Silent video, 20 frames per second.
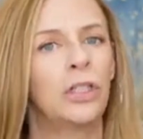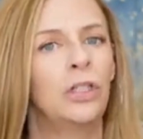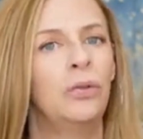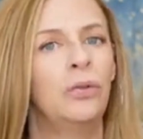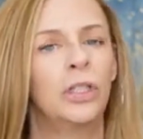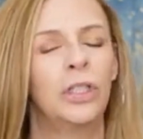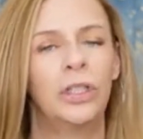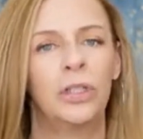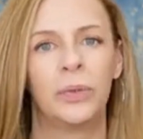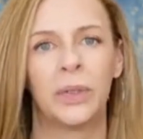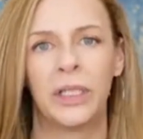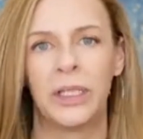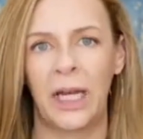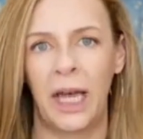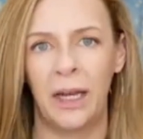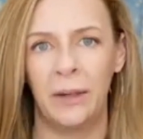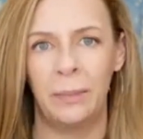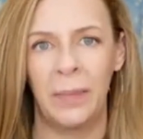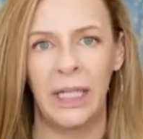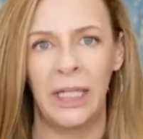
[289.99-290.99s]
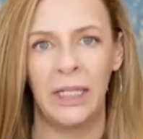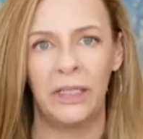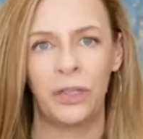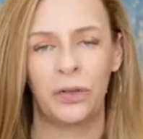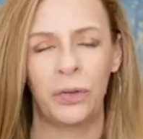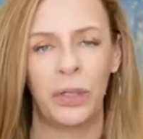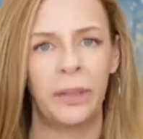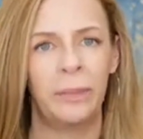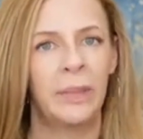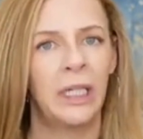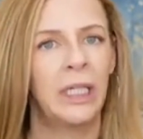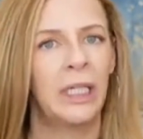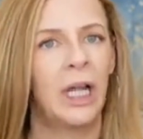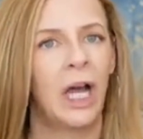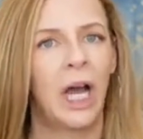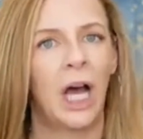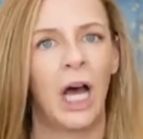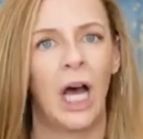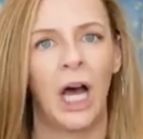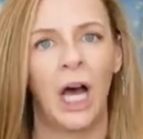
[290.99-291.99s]
You can do a 10-minute treatment,
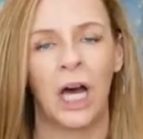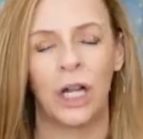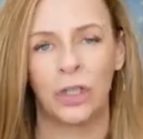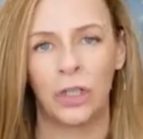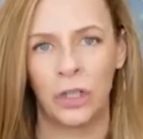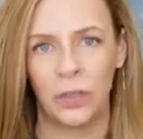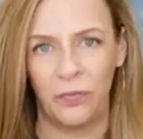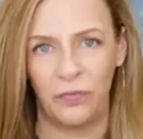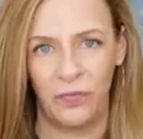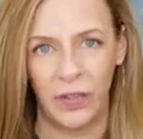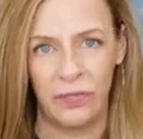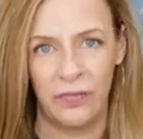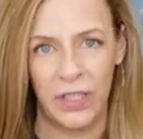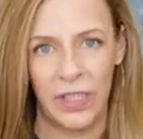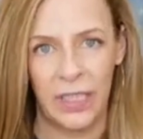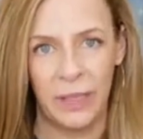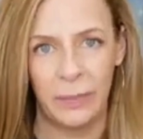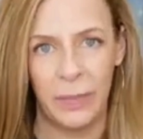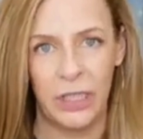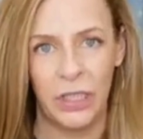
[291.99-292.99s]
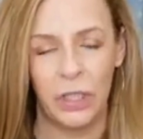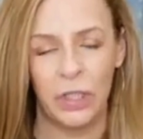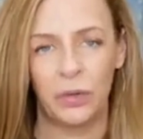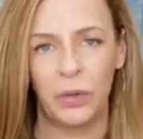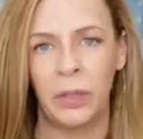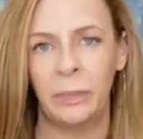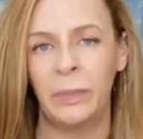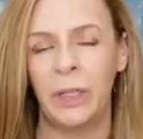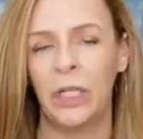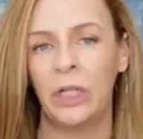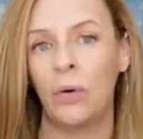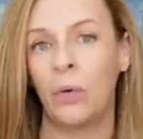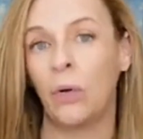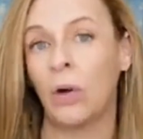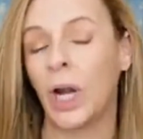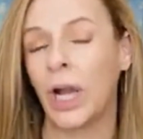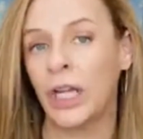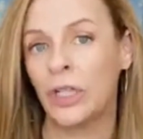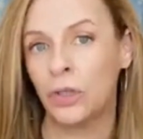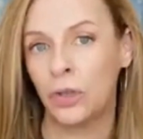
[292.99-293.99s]
a 15-minute treatment,
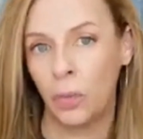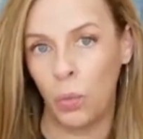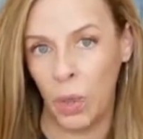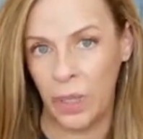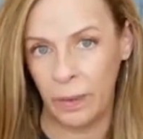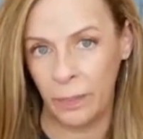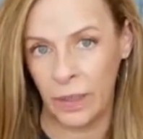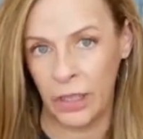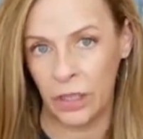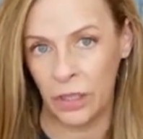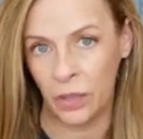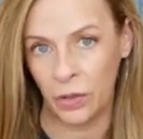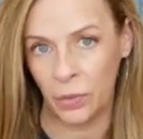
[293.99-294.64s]
or a 20-minute